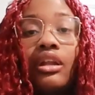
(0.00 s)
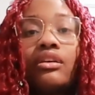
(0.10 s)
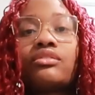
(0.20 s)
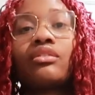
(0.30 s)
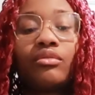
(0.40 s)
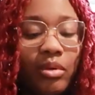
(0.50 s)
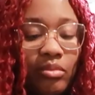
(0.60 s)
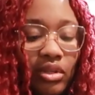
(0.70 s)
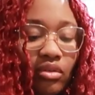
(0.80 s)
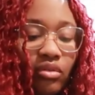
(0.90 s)
And also,
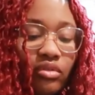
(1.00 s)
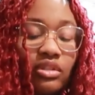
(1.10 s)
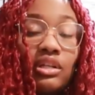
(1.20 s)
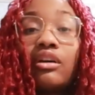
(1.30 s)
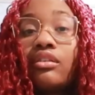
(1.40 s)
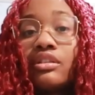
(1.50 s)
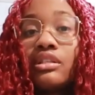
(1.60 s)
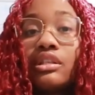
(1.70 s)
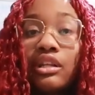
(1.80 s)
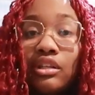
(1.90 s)
remember the holes that I
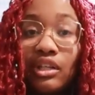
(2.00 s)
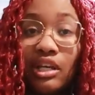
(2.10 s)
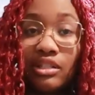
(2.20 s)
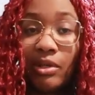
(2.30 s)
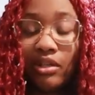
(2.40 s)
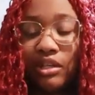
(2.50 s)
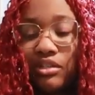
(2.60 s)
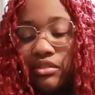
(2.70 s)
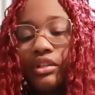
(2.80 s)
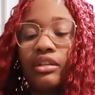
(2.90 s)
was telling you guys about
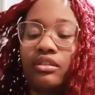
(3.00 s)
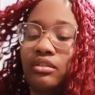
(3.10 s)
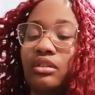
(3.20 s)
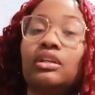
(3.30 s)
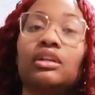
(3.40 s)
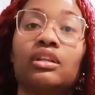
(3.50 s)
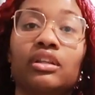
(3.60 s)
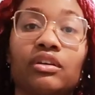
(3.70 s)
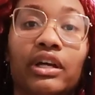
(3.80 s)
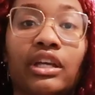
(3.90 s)
yesterday?
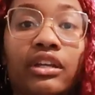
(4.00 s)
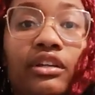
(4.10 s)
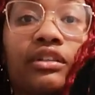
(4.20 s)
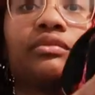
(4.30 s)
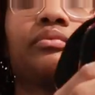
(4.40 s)
They're right here.